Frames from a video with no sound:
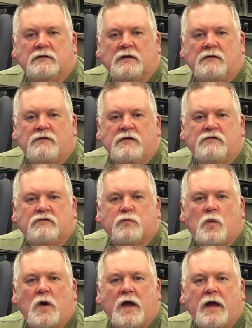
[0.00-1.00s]
In this
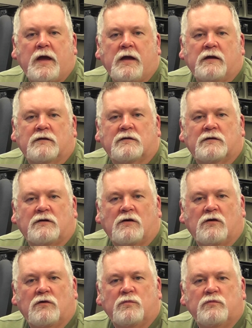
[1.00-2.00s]
way,
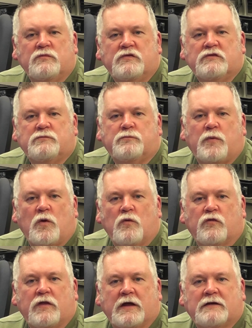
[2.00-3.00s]
Holmes
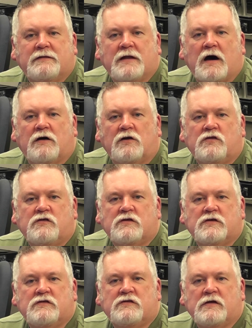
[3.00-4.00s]
both
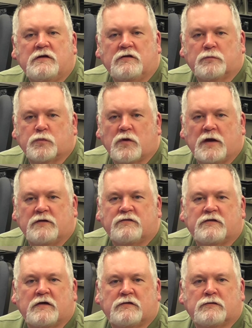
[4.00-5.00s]
acknowledges his
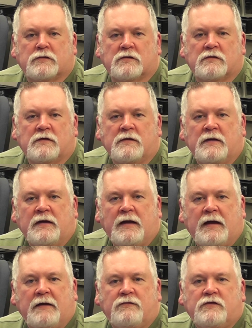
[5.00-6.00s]
predecessor
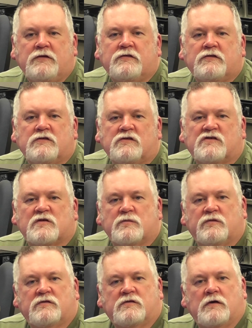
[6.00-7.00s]
and distances
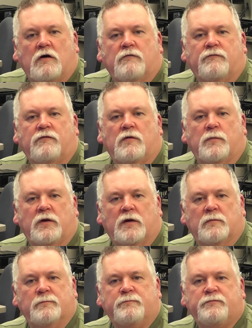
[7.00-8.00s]
himself from
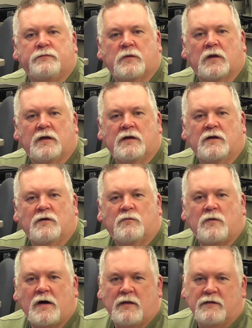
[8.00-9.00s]
him.
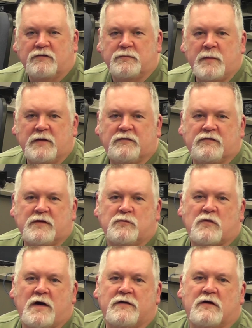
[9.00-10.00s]
While this may
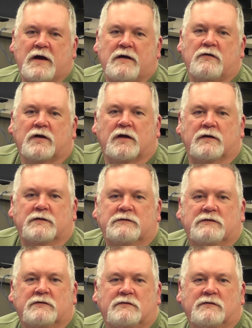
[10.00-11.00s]
seem rather
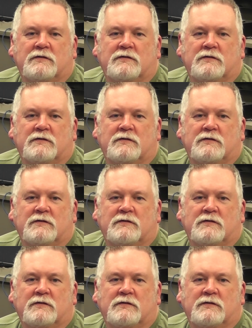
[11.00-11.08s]
arrogant,